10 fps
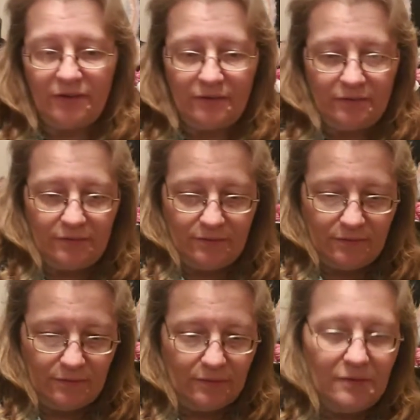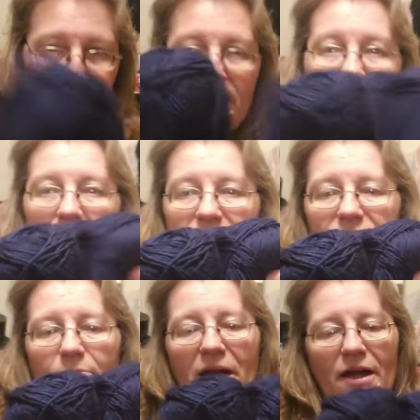a
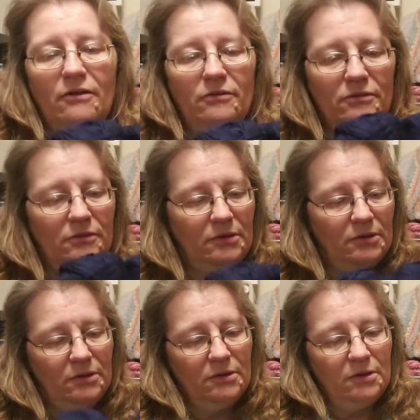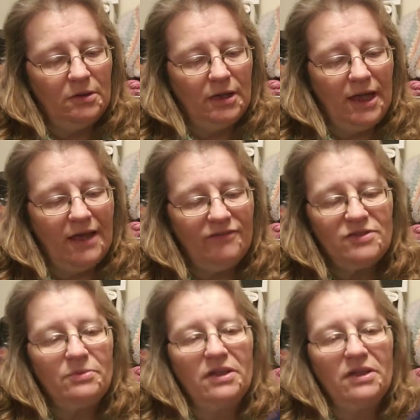nice amount. Has to